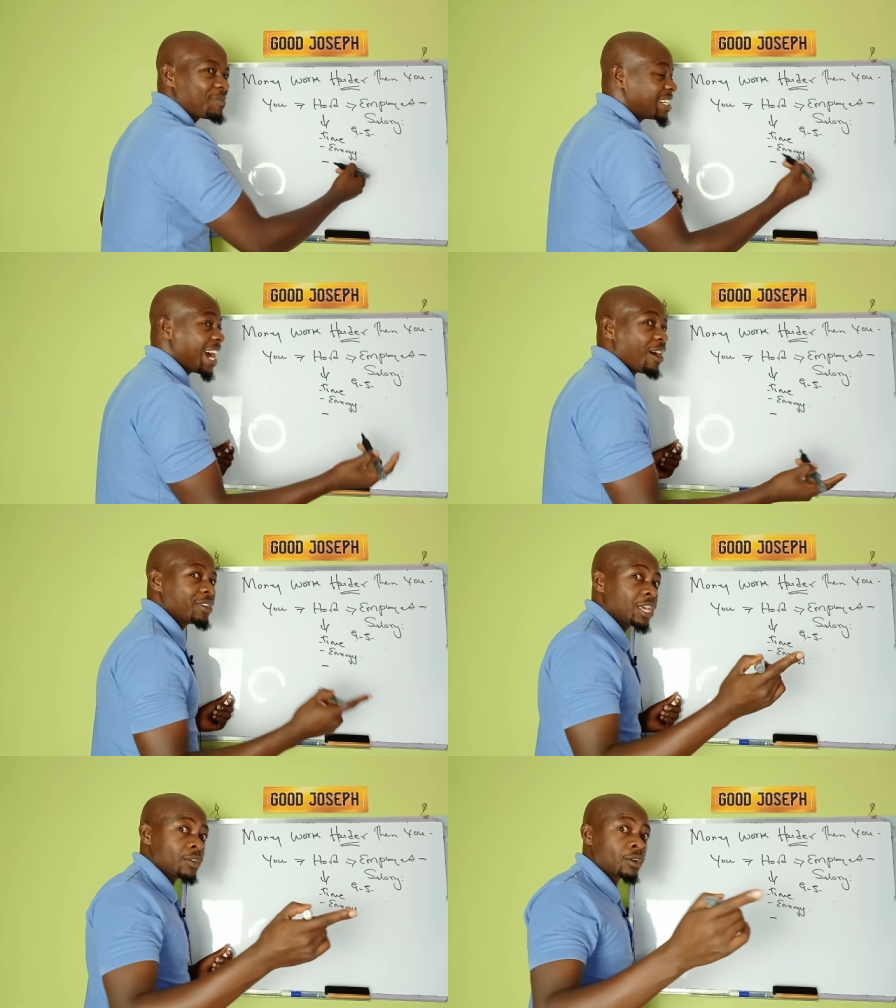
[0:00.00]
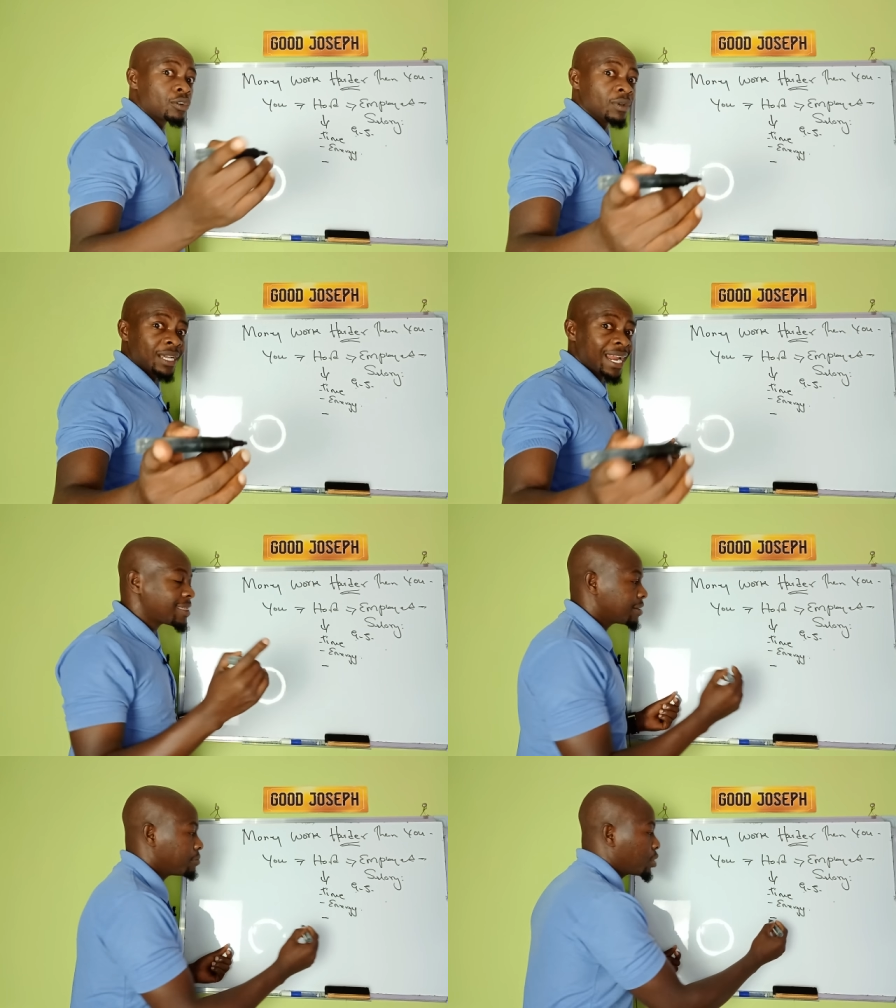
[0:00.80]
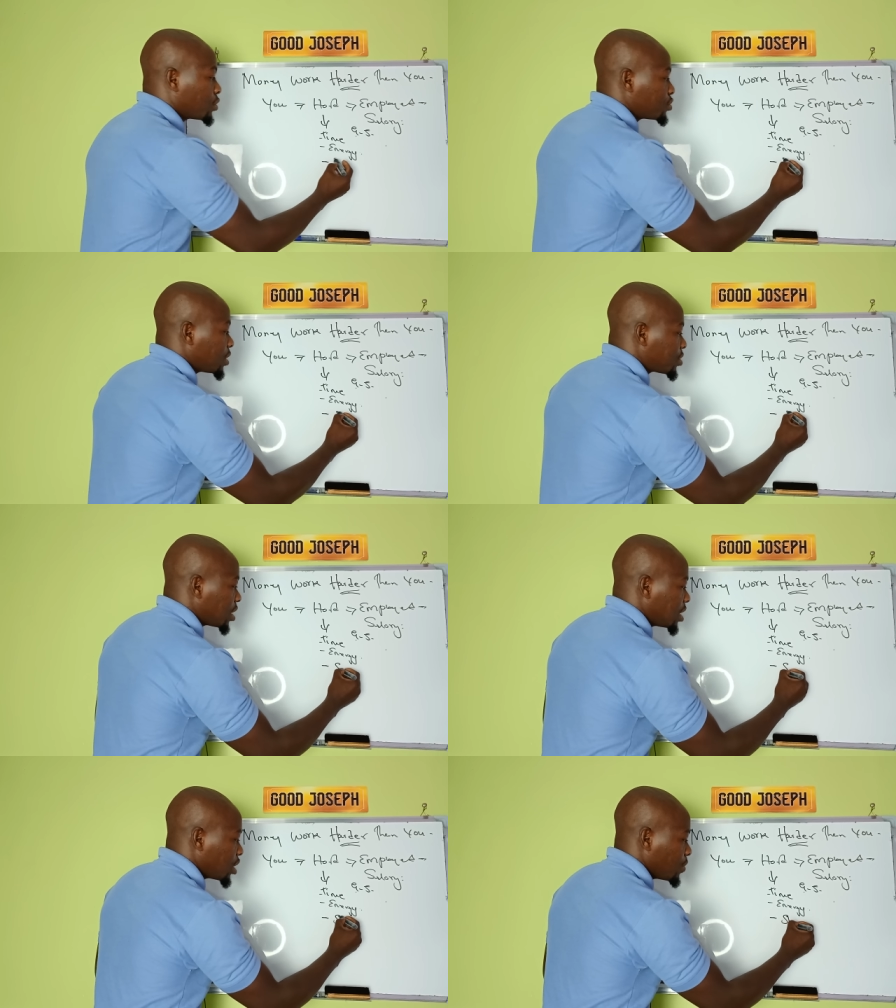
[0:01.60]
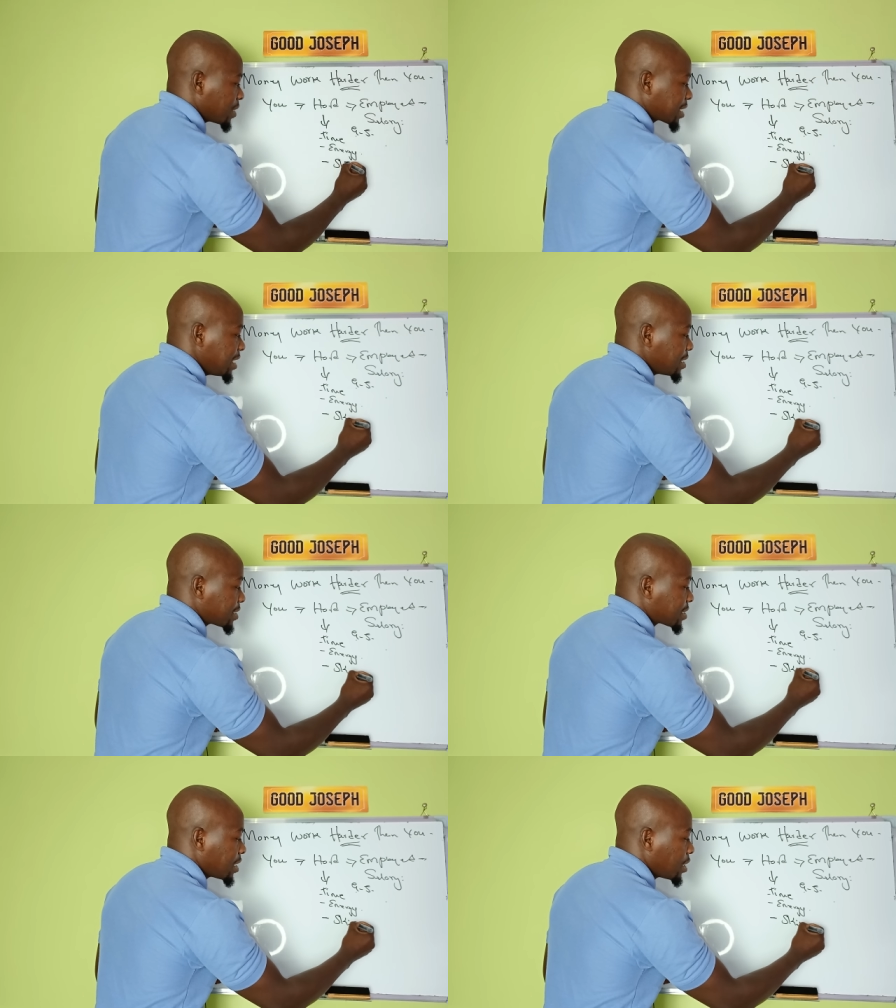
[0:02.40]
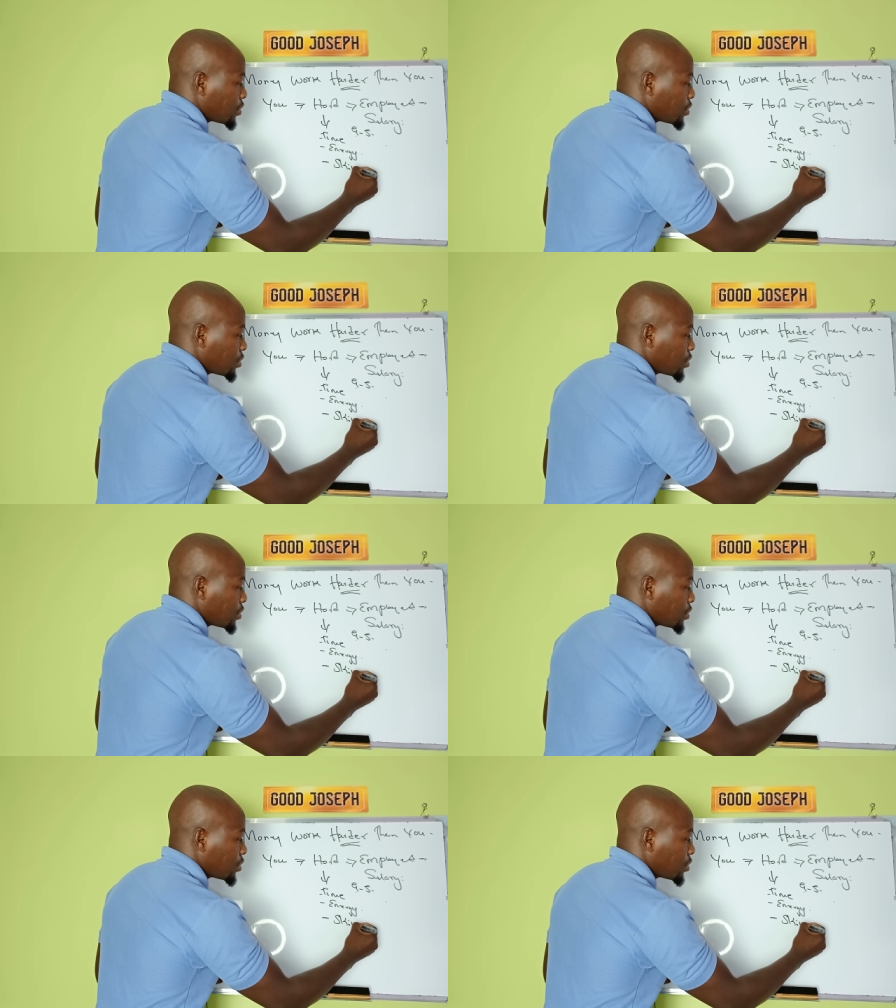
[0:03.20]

But now here you're not doing nothing because you're trading your skills.